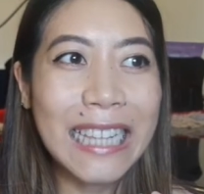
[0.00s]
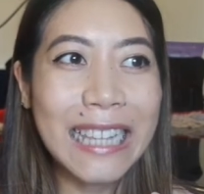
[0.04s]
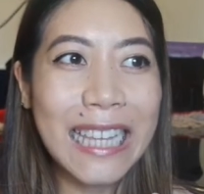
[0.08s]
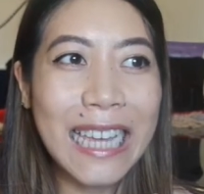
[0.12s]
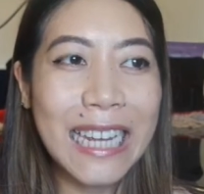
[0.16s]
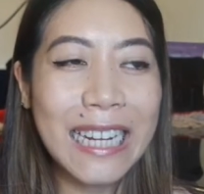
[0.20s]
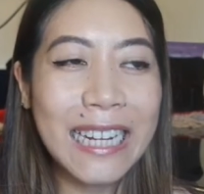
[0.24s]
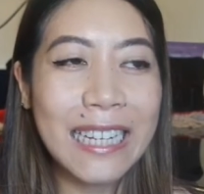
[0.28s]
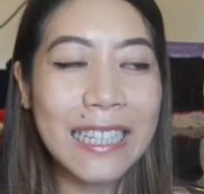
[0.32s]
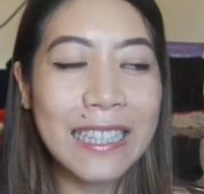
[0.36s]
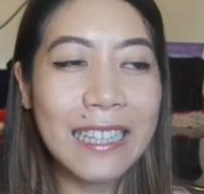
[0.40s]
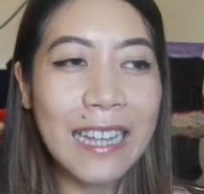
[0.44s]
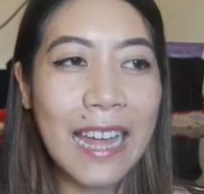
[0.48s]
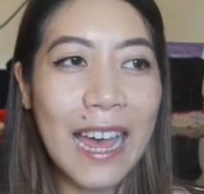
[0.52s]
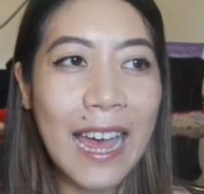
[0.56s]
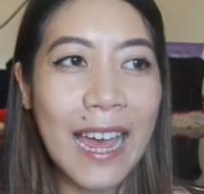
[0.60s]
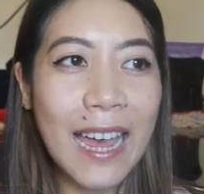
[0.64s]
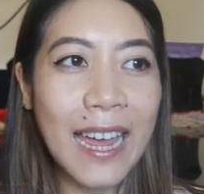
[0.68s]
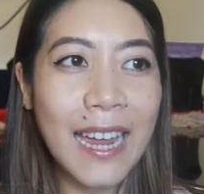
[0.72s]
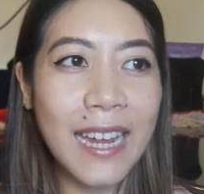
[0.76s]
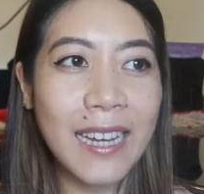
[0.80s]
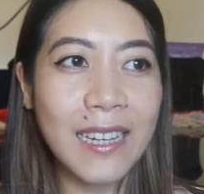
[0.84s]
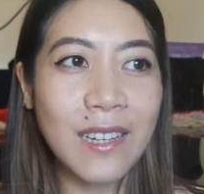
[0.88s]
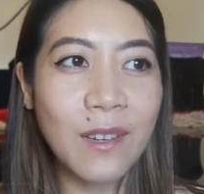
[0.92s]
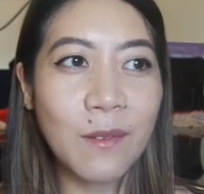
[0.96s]
they
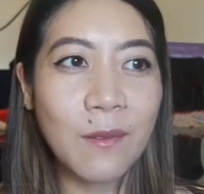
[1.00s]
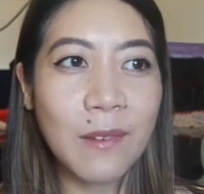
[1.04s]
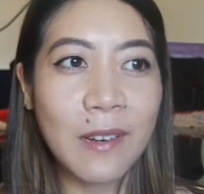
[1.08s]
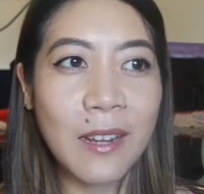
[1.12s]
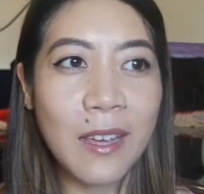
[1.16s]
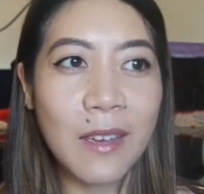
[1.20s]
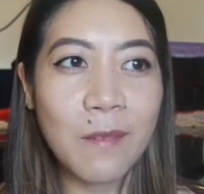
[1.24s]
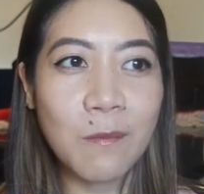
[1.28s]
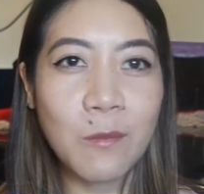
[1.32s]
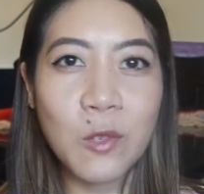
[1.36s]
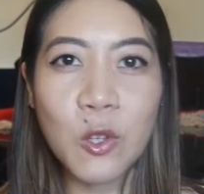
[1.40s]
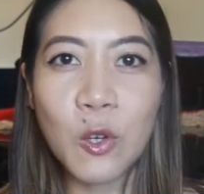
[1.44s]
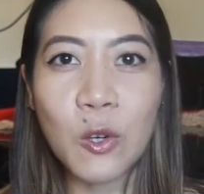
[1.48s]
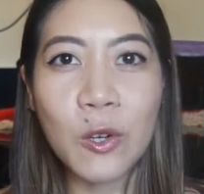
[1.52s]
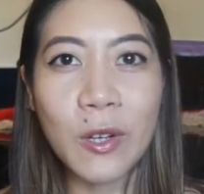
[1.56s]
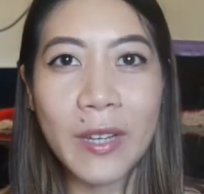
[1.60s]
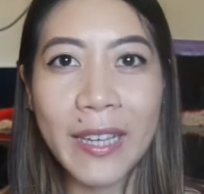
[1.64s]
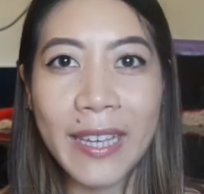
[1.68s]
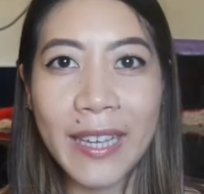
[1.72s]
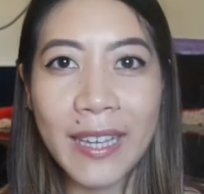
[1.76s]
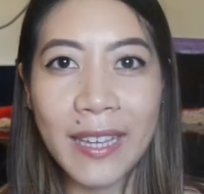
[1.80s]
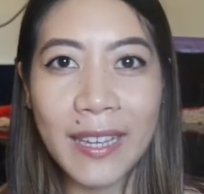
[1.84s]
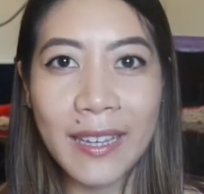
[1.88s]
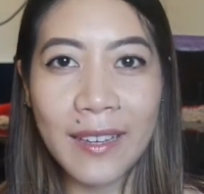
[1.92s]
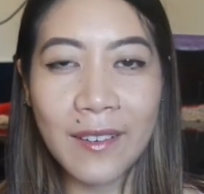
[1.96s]
collide when I'm
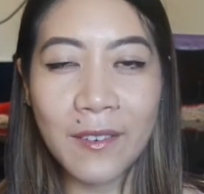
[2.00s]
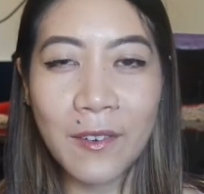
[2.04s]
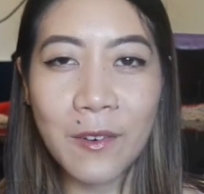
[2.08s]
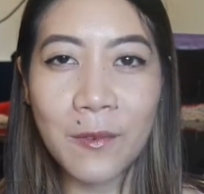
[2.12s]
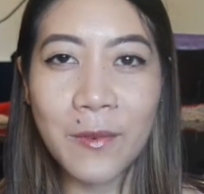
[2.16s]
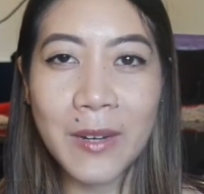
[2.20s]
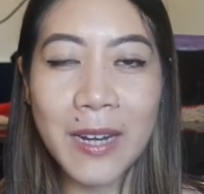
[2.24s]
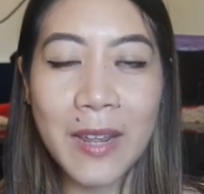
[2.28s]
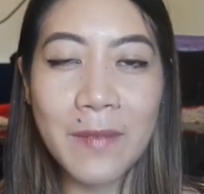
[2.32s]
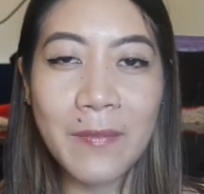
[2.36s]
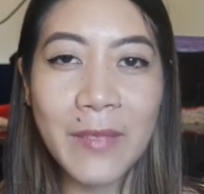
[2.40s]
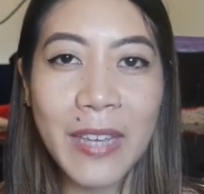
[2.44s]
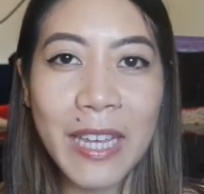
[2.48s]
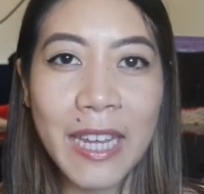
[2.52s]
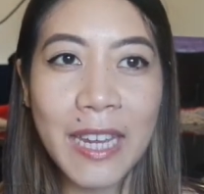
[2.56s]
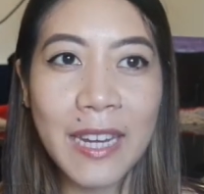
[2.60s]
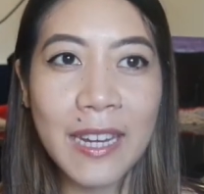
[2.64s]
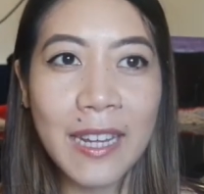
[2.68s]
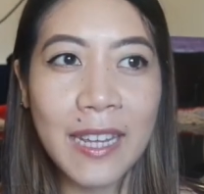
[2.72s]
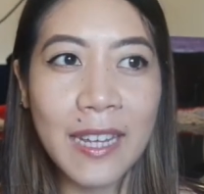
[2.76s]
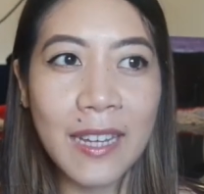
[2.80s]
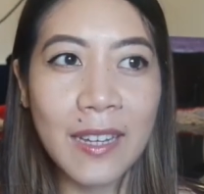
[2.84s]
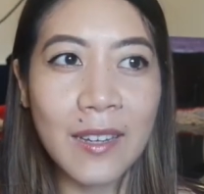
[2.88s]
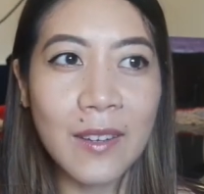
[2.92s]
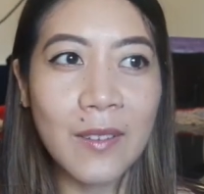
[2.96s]
talking or when I'm
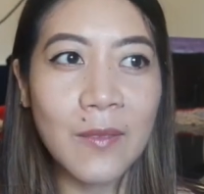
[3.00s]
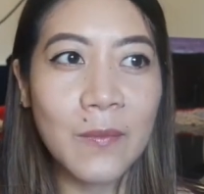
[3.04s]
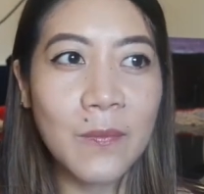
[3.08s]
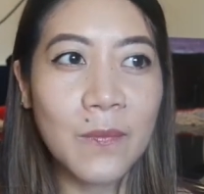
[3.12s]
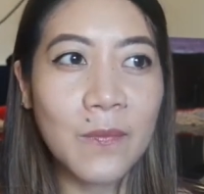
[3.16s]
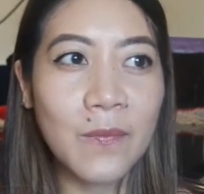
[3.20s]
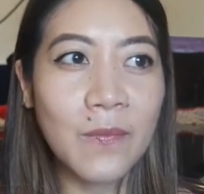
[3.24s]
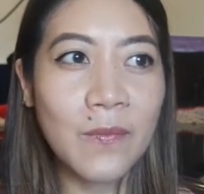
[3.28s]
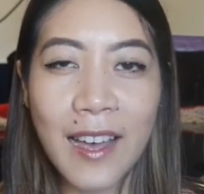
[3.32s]
eating